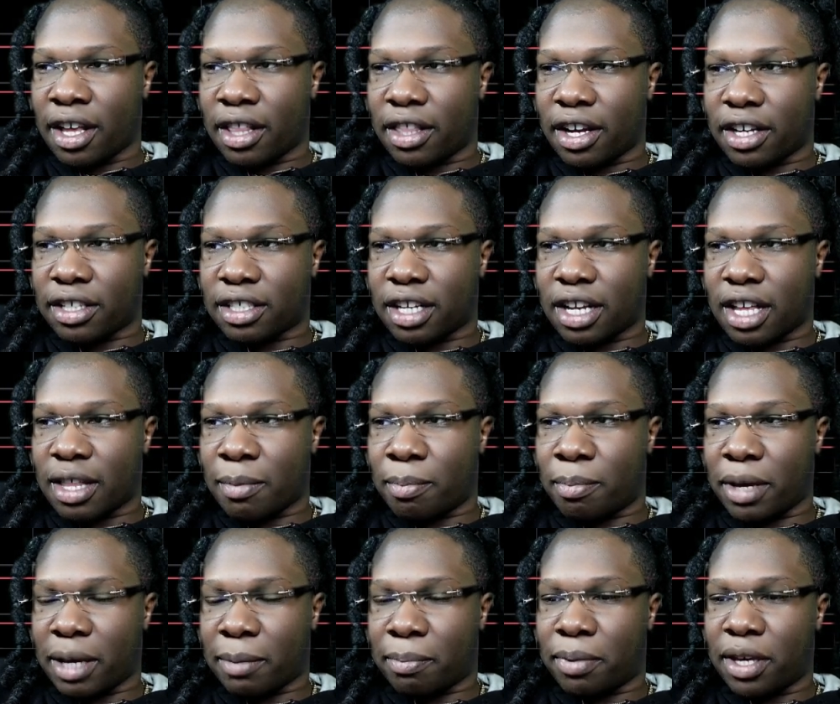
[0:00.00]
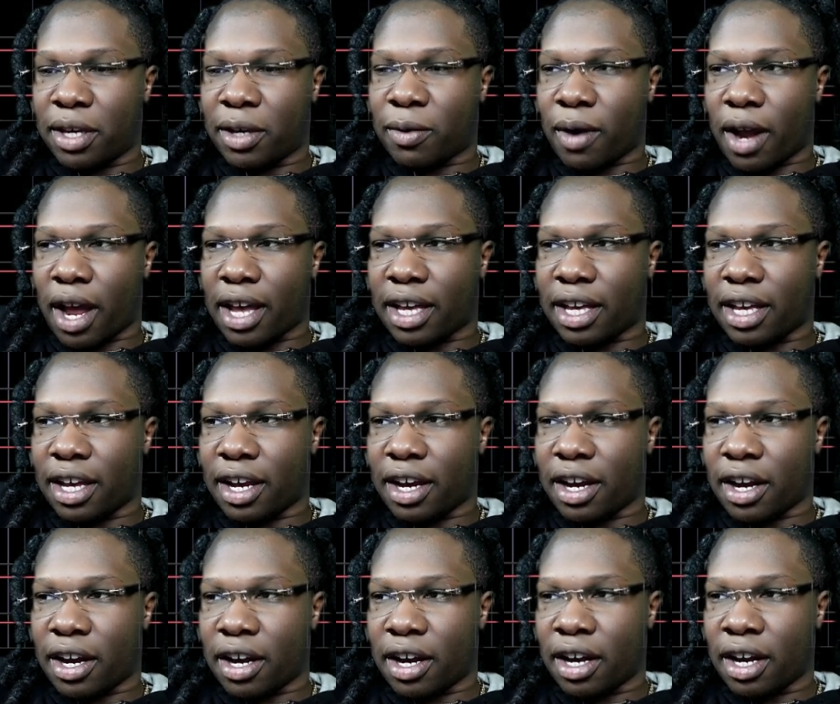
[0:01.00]
There's another big peak right
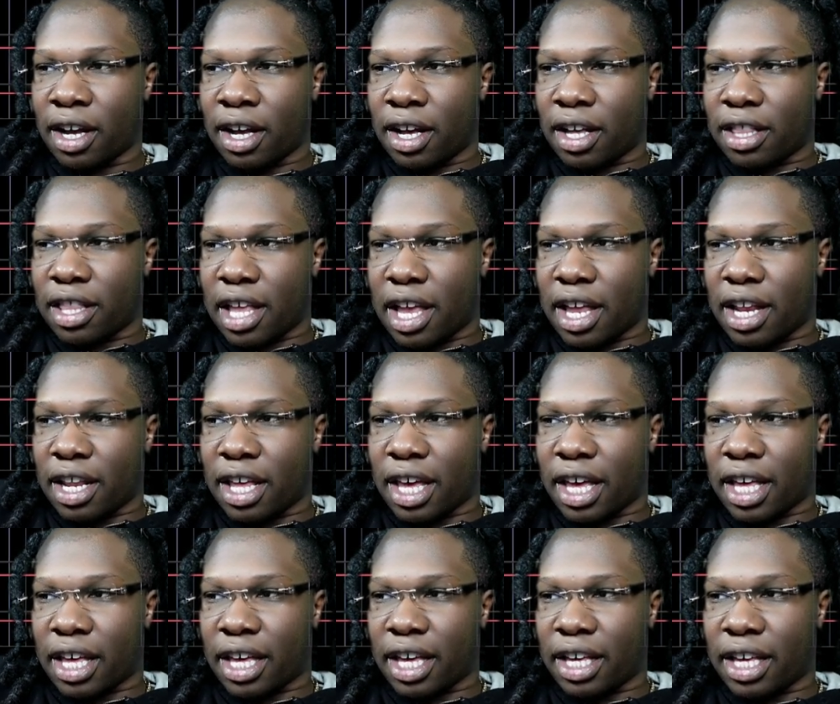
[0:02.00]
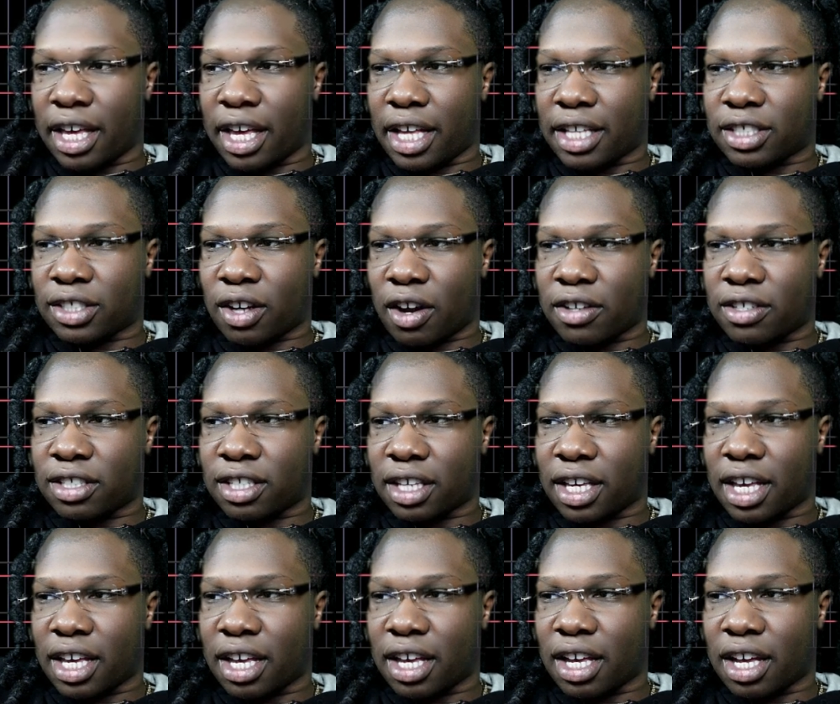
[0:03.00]
here. Then it starts to
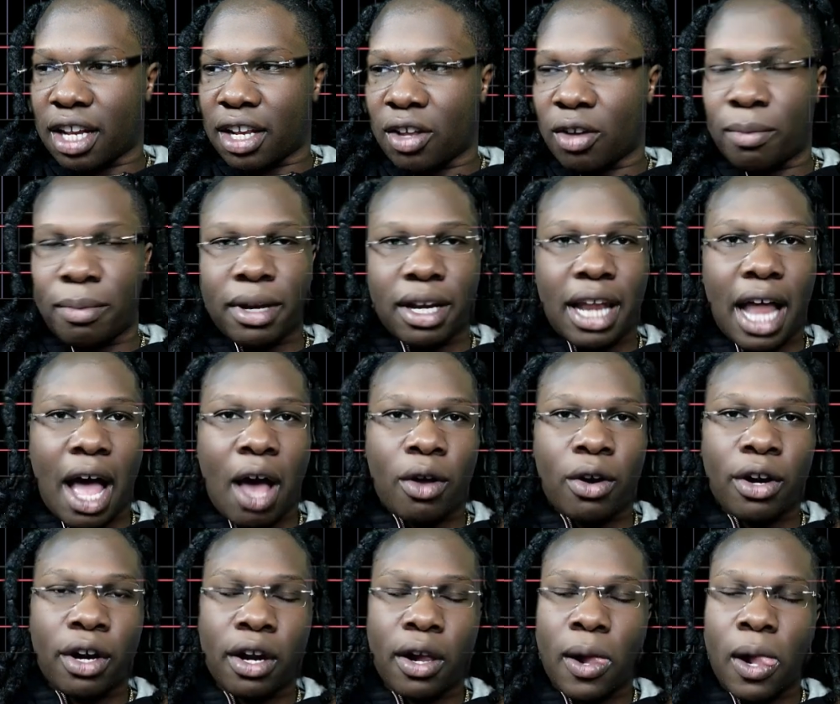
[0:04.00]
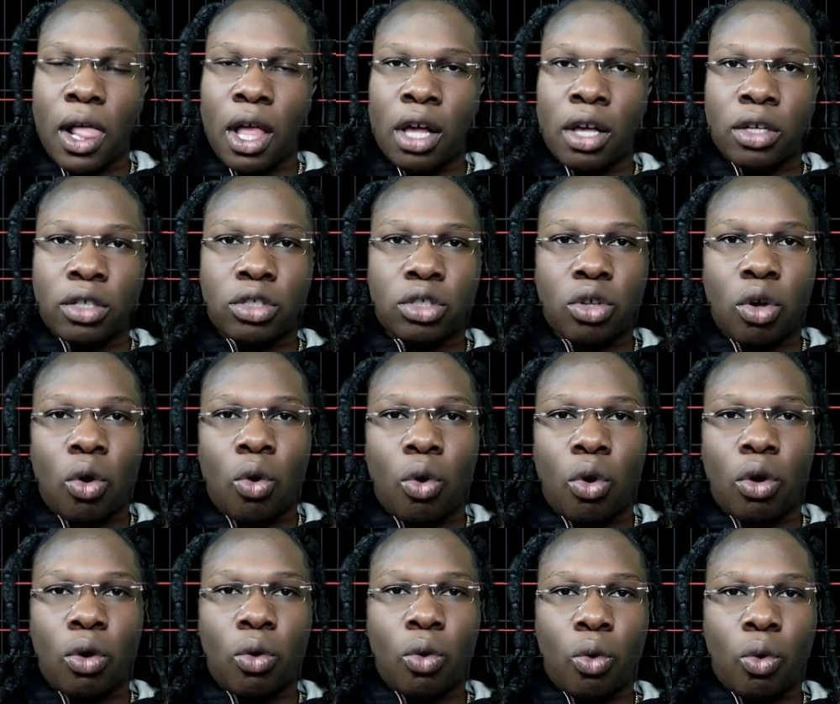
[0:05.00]
get a little bit louder.
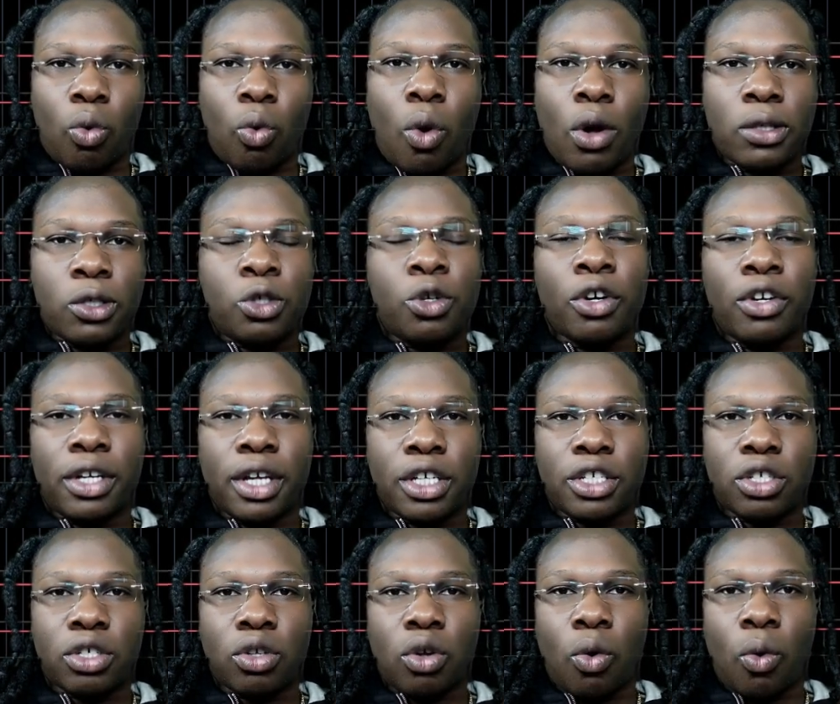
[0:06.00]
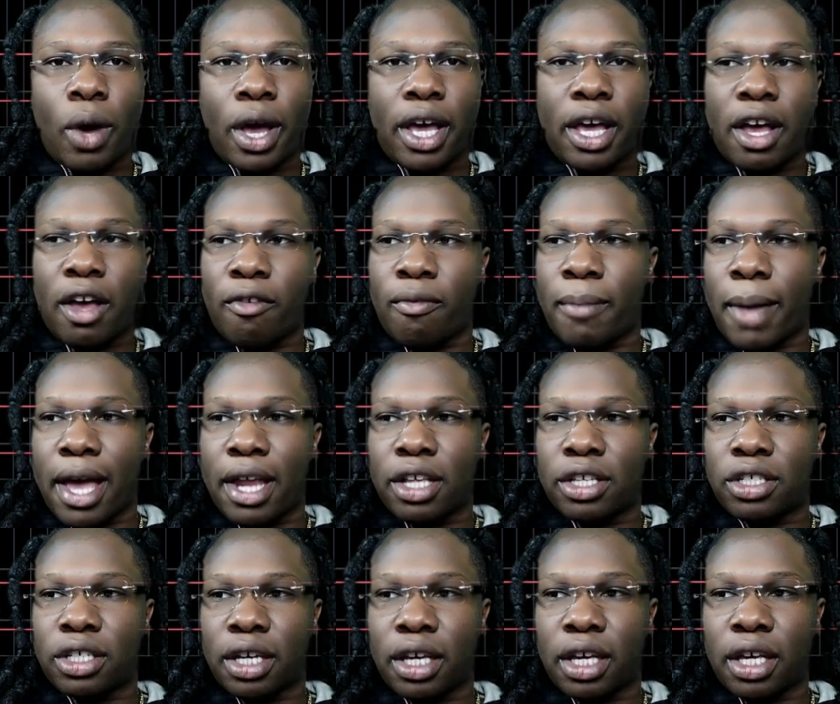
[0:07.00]
So one traditional way of
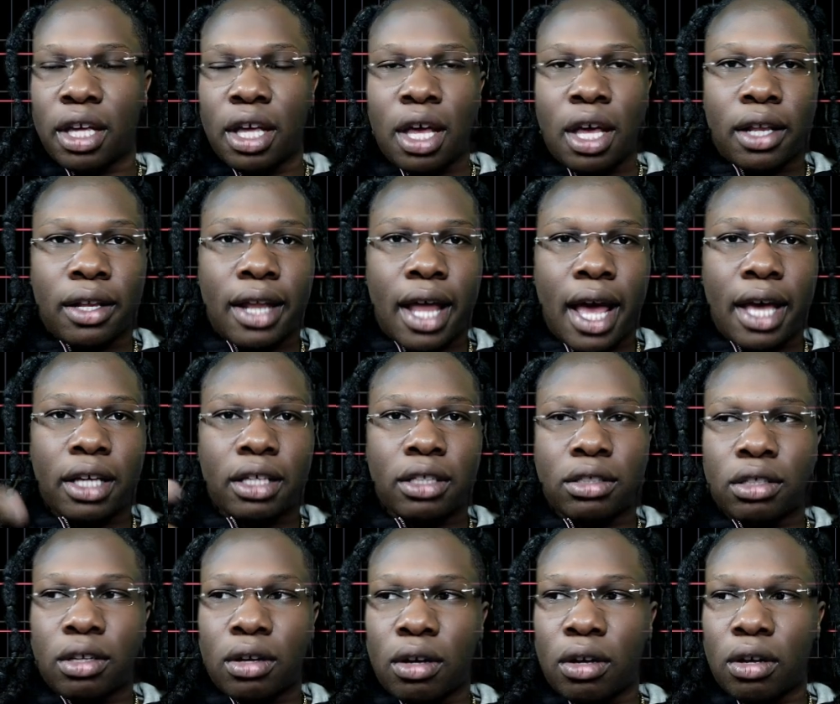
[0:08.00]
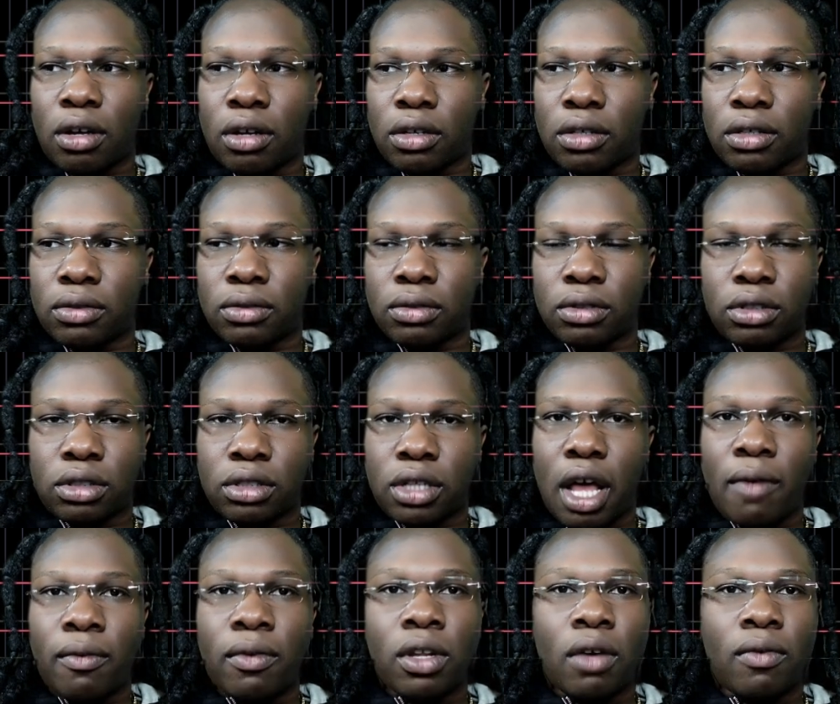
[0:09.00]
managing like the
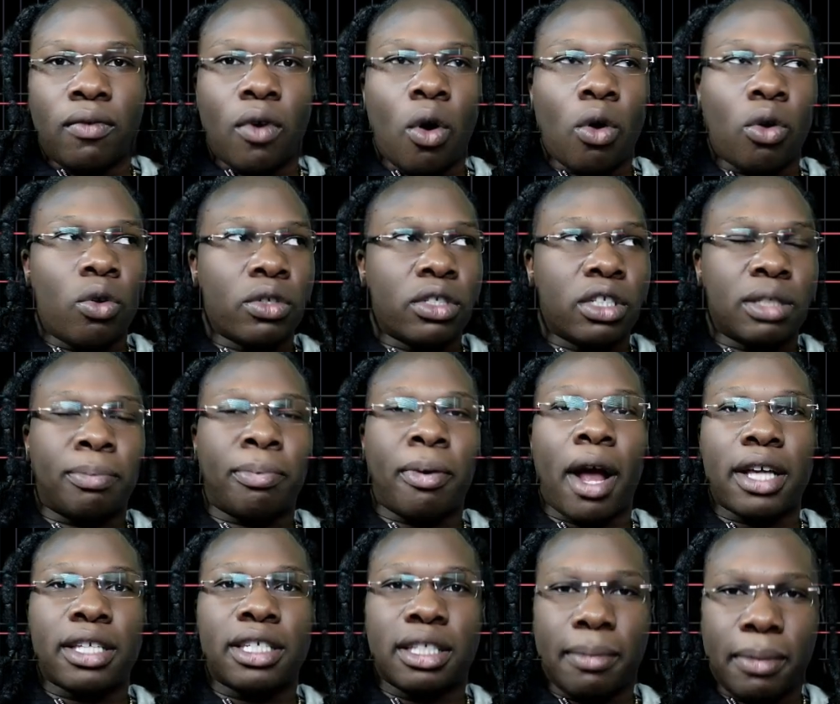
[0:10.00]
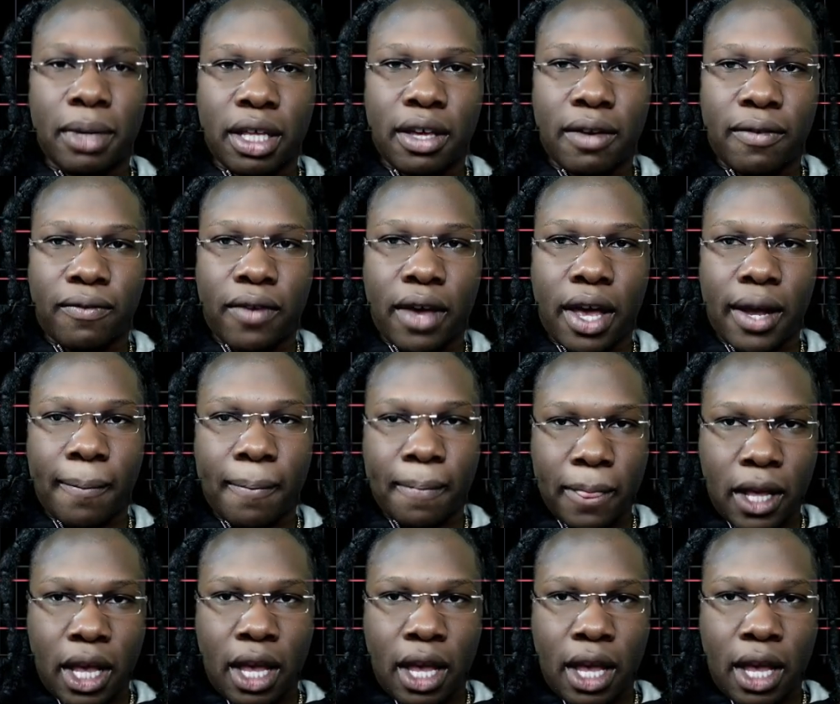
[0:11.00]
level of vocals is proximity effect.